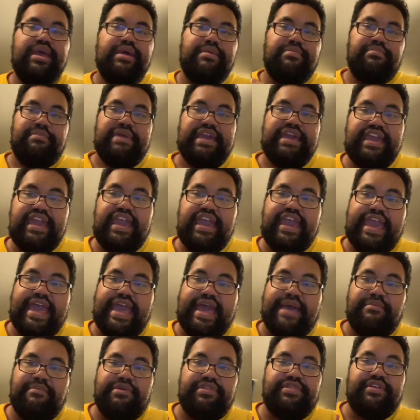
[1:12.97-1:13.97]

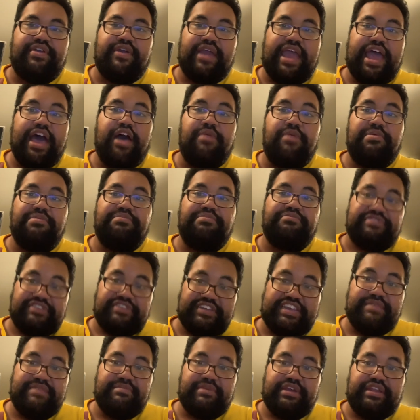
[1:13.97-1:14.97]
Mayhem and their album
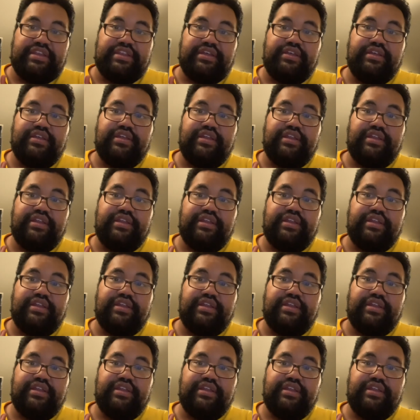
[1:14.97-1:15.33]
Demon.